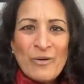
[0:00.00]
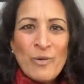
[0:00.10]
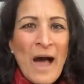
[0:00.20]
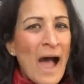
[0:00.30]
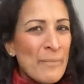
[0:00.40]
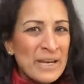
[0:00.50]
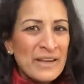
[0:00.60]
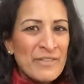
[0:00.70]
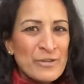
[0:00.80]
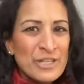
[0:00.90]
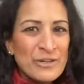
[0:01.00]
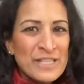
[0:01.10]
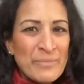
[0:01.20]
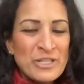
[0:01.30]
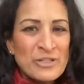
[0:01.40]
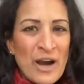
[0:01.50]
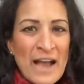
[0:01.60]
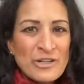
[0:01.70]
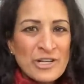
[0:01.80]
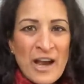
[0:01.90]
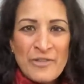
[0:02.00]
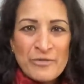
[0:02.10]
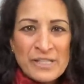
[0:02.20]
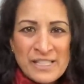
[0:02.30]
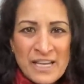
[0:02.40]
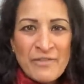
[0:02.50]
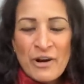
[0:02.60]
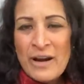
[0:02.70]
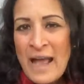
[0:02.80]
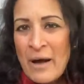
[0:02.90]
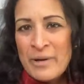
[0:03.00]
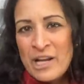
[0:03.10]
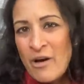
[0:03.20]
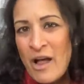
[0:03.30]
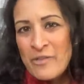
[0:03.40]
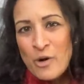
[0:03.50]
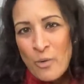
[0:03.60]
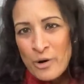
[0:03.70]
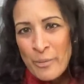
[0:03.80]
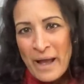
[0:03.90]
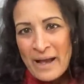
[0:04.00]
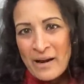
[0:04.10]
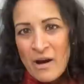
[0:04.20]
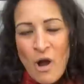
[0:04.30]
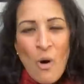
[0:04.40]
well, how many of those interceptions are actually on the receiver and how many are on the quarterback?